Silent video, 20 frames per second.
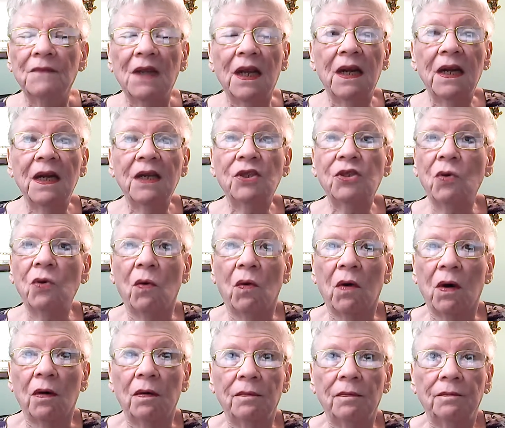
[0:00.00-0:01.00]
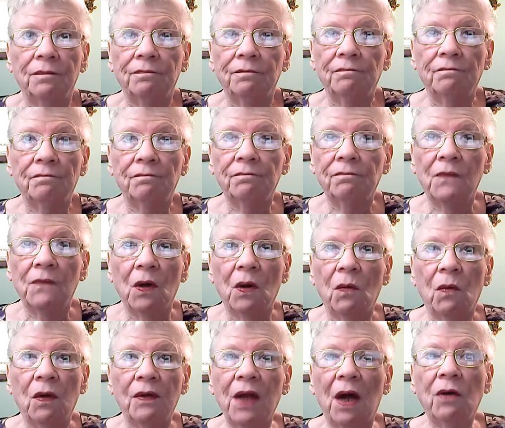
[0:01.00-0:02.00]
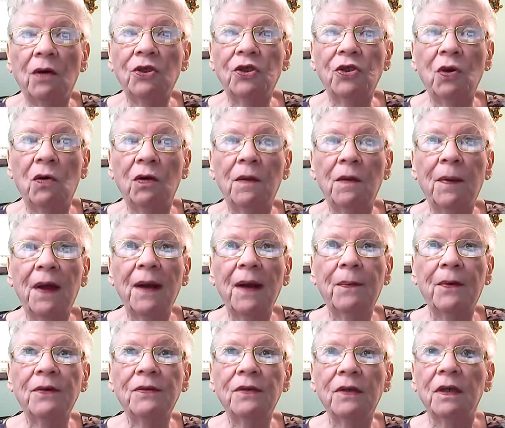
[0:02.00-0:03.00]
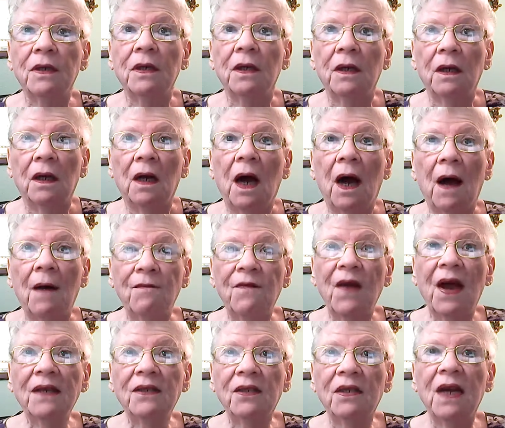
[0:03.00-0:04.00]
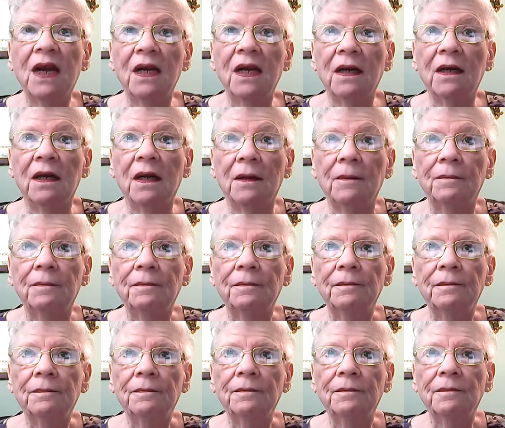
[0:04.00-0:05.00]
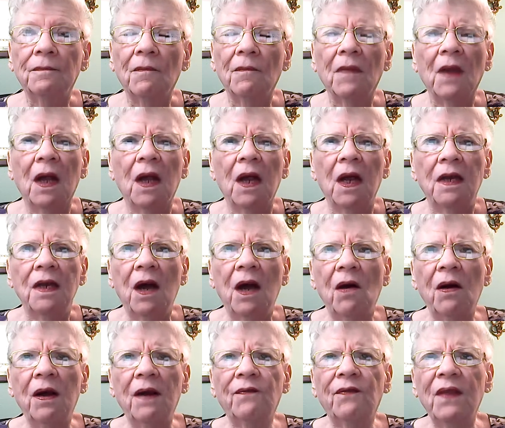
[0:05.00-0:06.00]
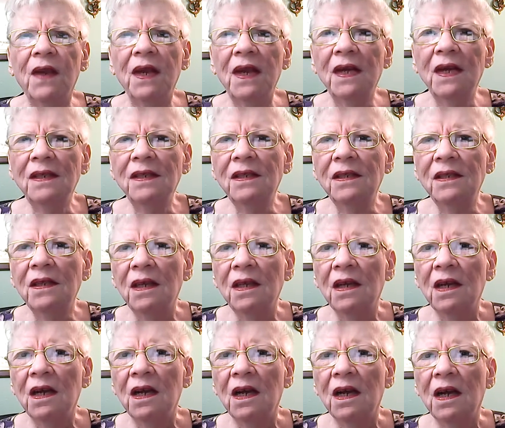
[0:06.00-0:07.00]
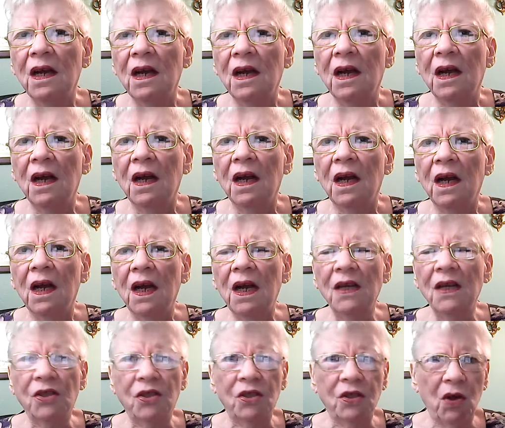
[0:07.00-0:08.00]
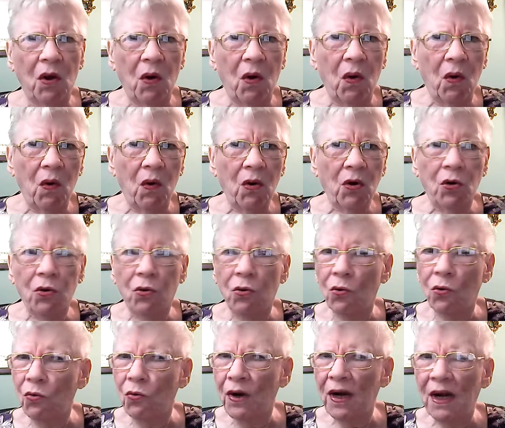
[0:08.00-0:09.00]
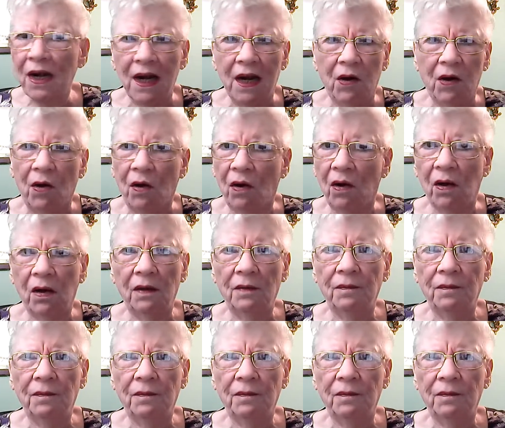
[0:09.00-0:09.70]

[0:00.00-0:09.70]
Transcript: Any store without showing the papers, I'm vaccinated. Now, if this is so critical